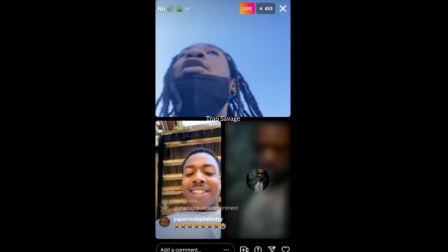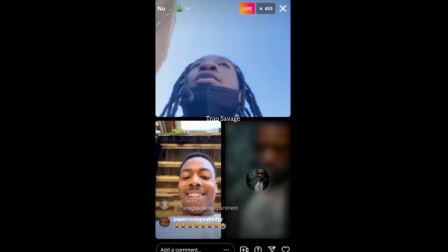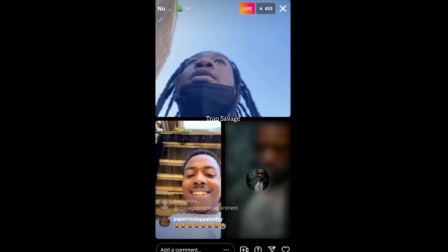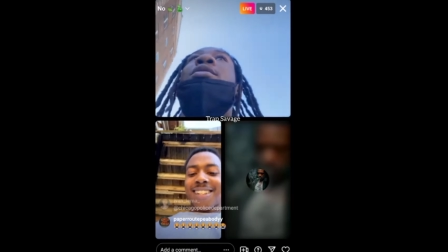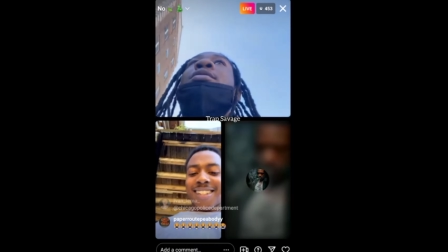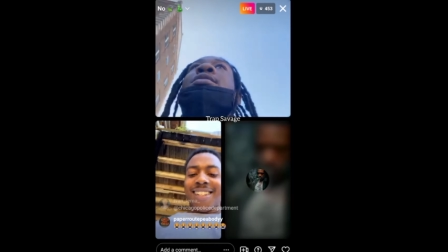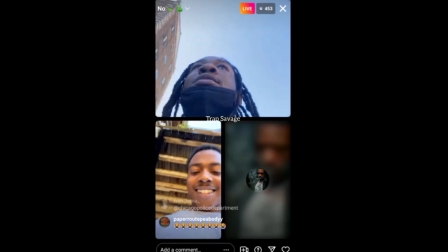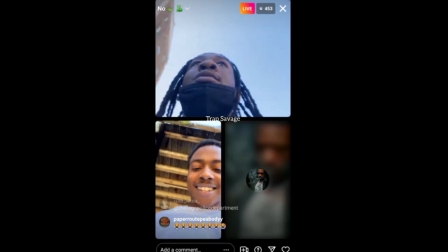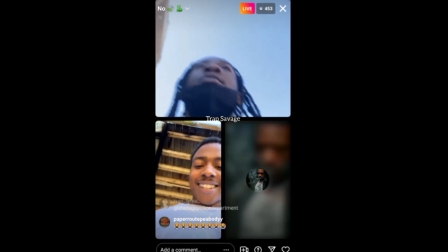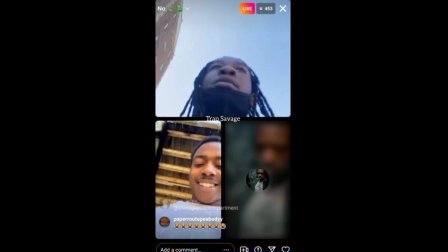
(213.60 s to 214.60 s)
don't.
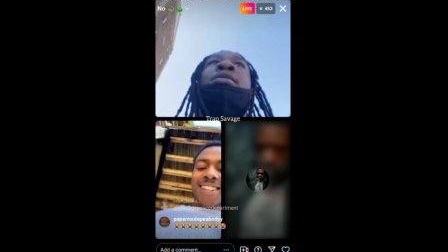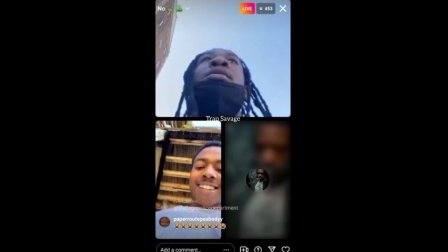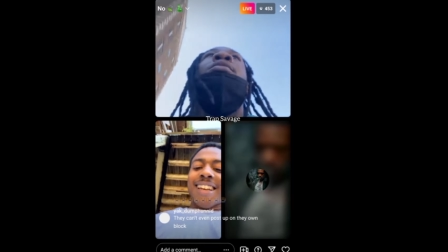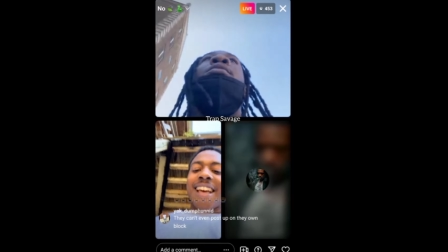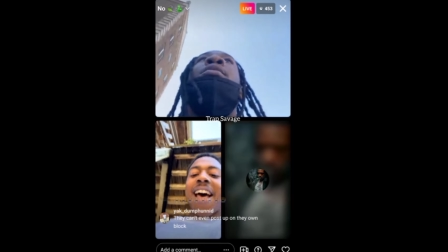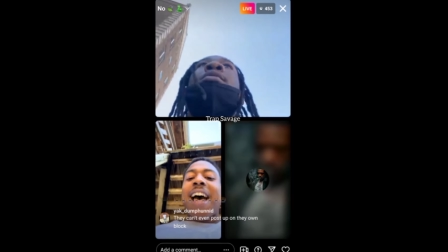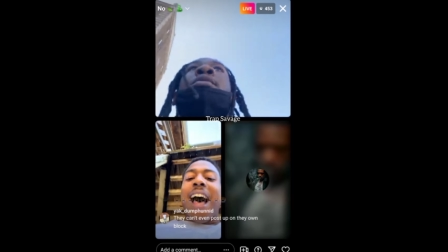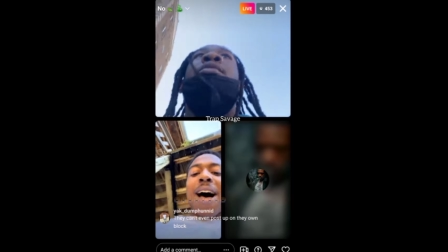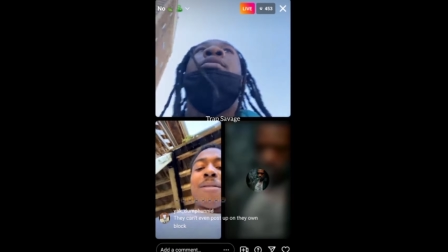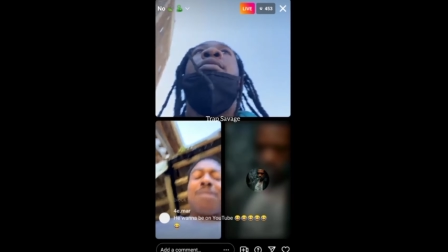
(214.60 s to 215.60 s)

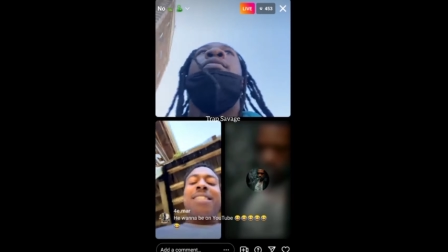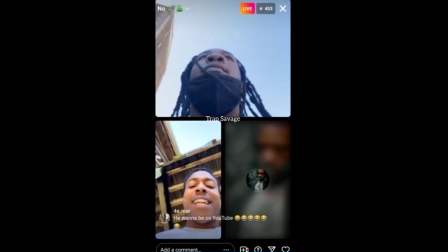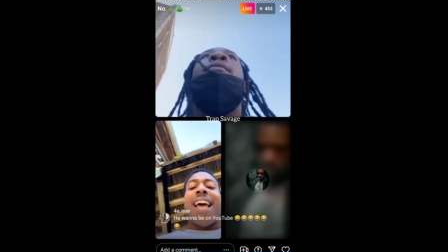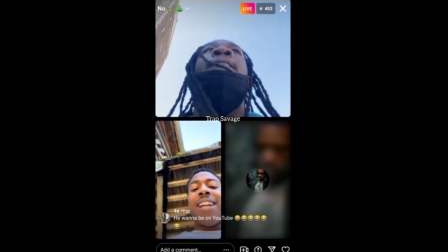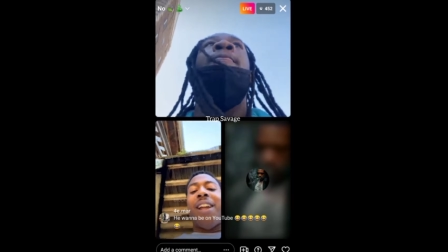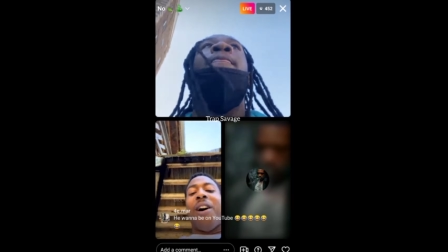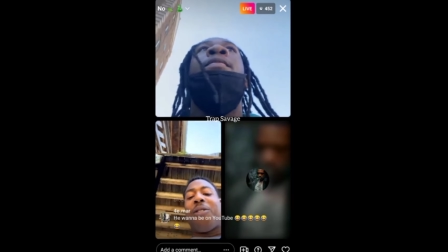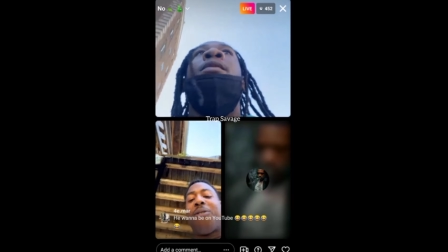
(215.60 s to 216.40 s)
I am just stay local,